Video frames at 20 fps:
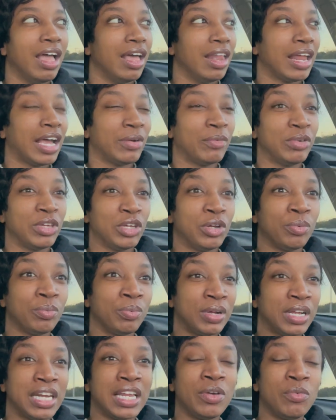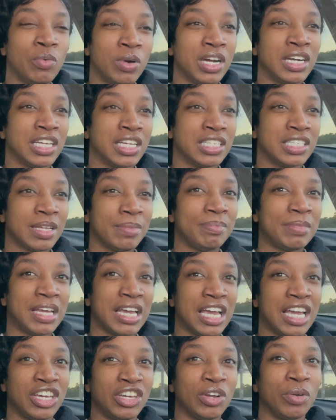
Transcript: like when you're really wanting something and